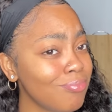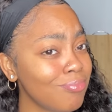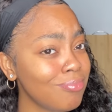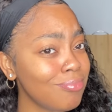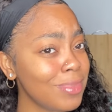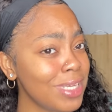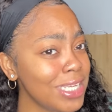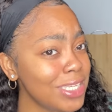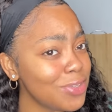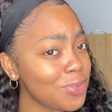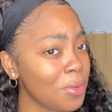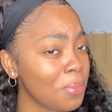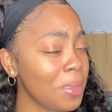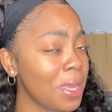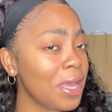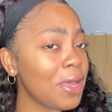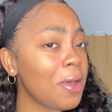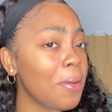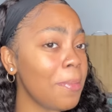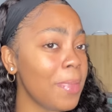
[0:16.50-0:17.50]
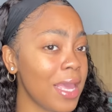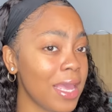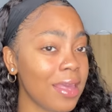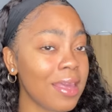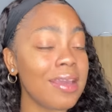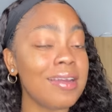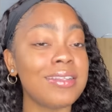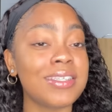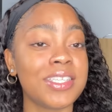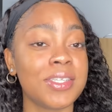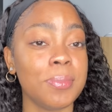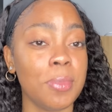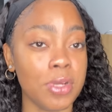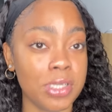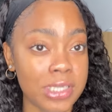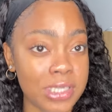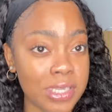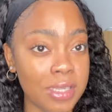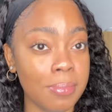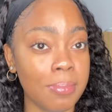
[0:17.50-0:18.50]
this one i'm gonna make it's
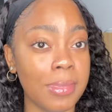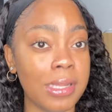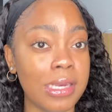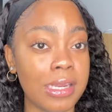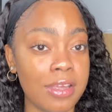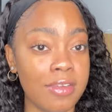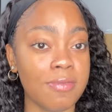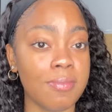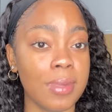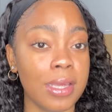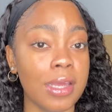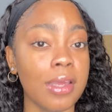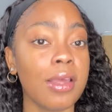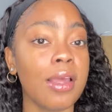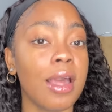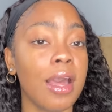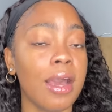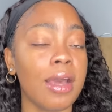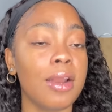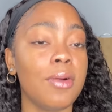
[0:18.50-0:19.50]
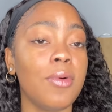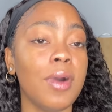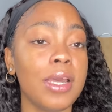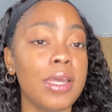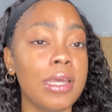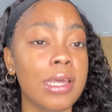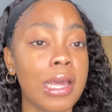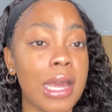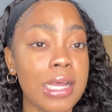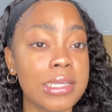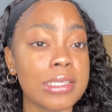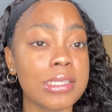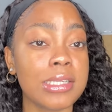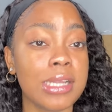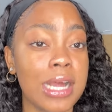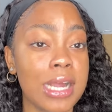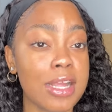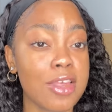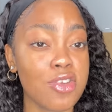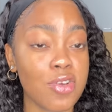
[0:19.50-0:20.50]
bossing believe me and i want you guys to
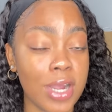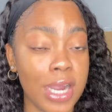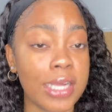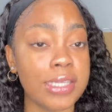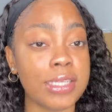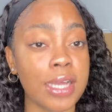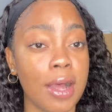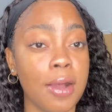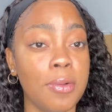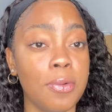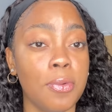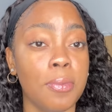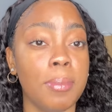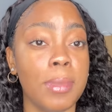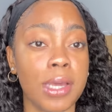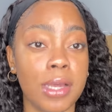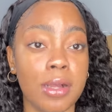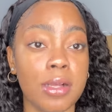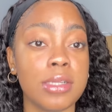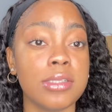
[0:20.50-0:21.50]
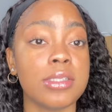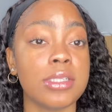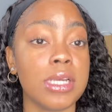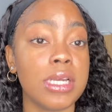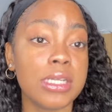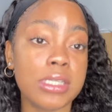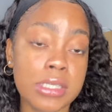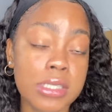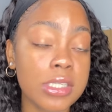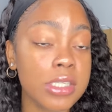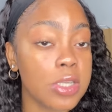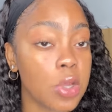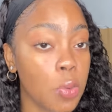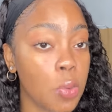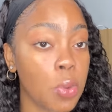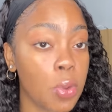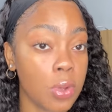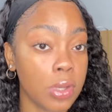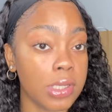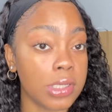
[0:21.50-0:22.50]
like try it at home because it's so
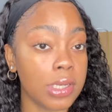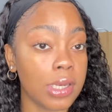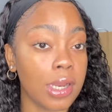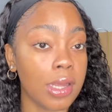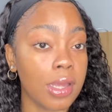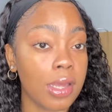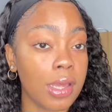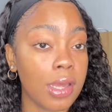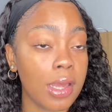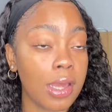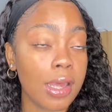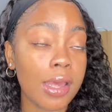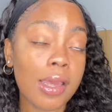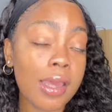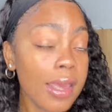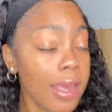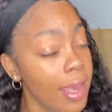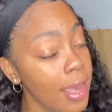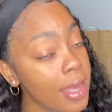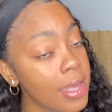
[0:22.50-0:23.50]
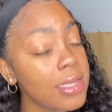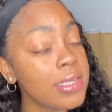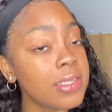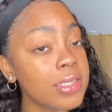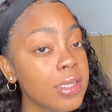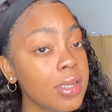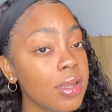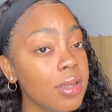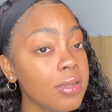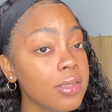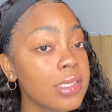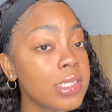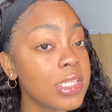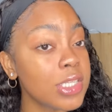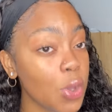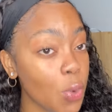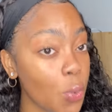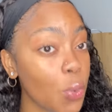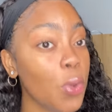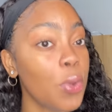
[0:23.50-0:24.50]
good it is
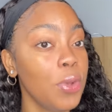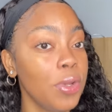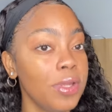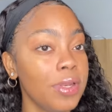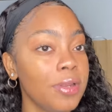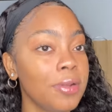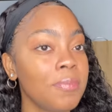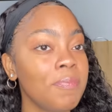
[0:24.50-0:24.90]
so good